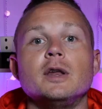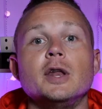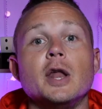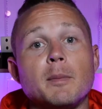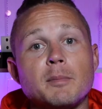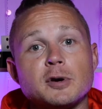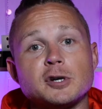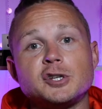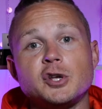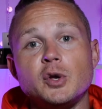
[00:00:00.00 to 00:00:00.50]

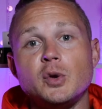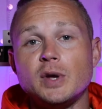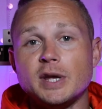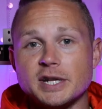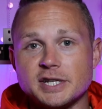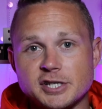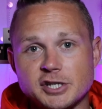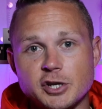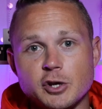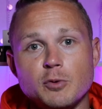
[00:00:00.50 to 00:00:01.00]
number two
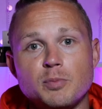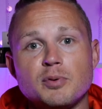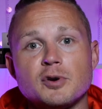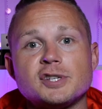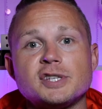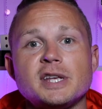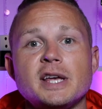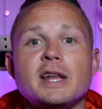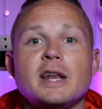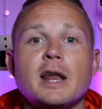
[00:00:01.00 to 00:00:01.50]
gets
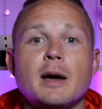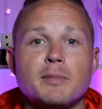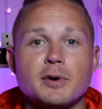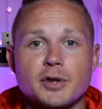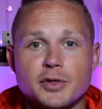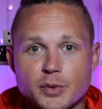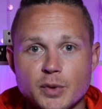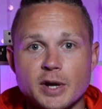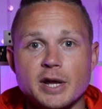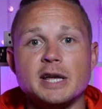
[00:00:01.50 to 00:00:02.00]
2%, number
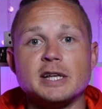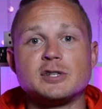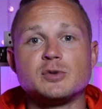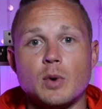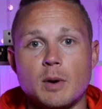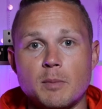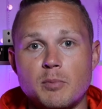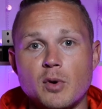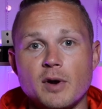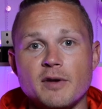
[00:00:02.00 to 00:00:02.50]
three gets
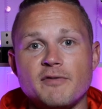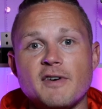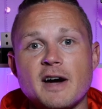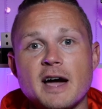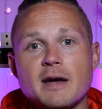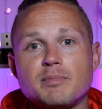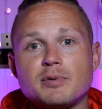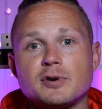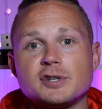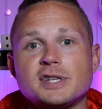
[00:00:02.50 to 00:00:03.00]

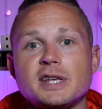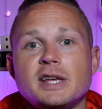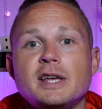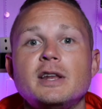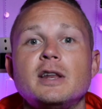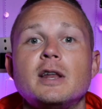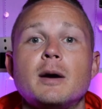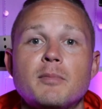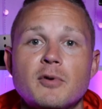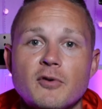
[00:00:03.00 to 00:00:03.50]

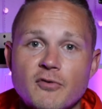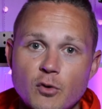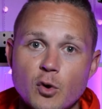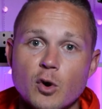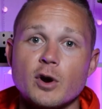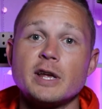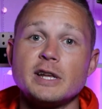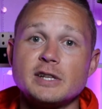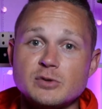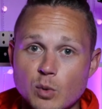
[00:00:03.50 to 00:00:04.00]
1.5%, number
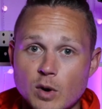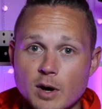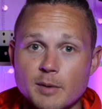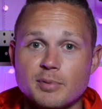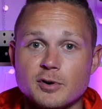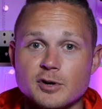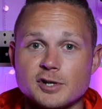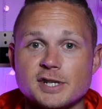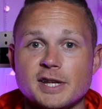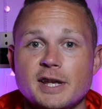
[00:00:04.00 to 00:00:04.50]
four gets
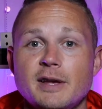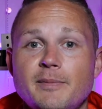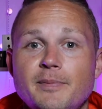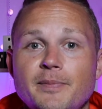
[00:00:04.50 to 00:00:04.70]
1%.